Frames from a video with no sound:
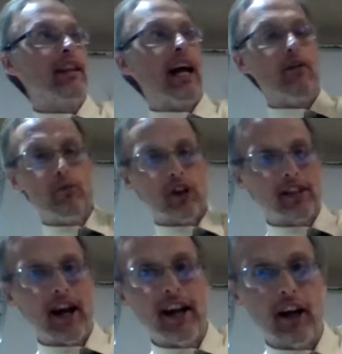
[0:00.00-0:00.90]
That if you put
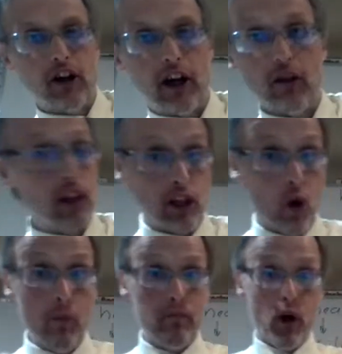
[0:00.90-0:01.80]
siding on your house, they
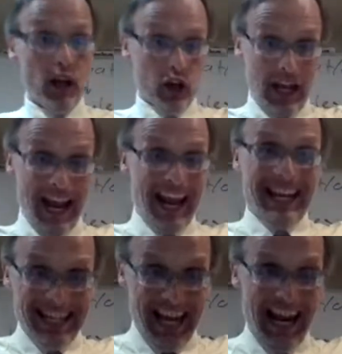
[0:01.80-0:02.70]
don't put it
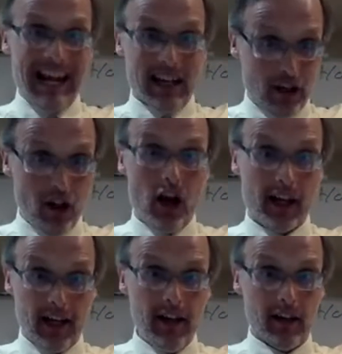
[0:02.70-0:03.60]
end to end and
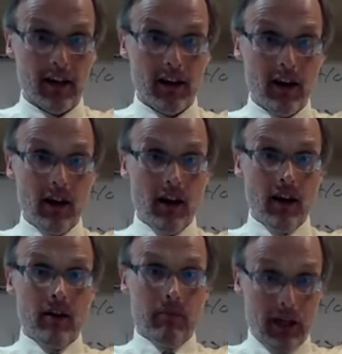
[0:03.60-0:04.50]
lock it in,
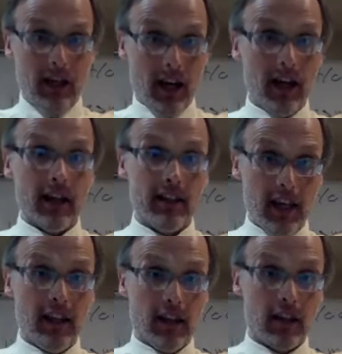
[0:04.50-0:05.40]
because
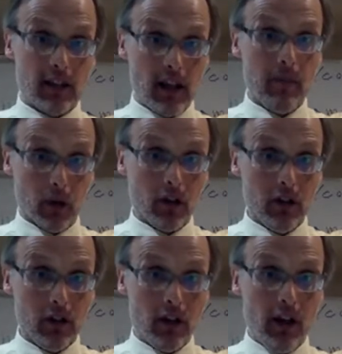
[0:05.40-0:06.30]
in the
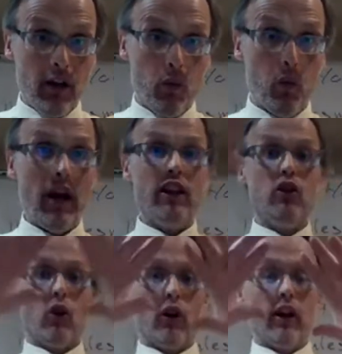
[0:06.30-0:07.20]
summer, when
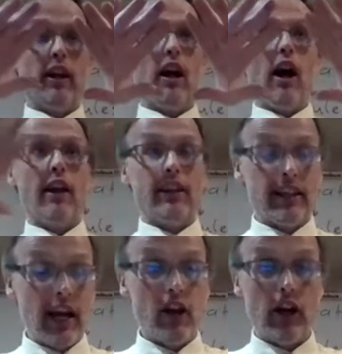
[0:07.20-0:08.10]

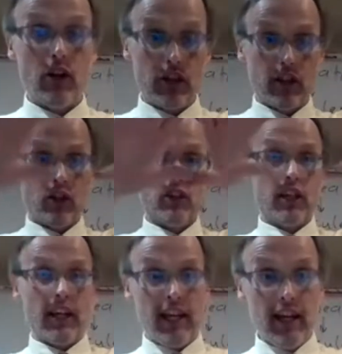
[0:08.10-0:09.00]
the side of your house starts
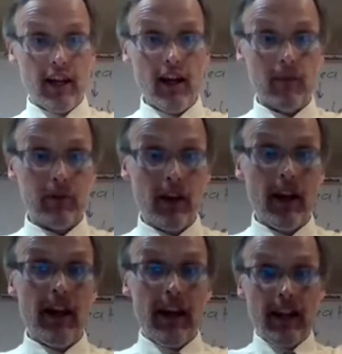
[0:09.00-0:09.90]
to get heated up,
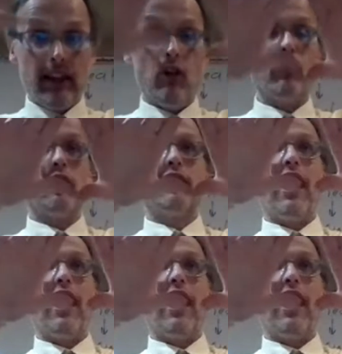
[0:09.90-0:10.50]
those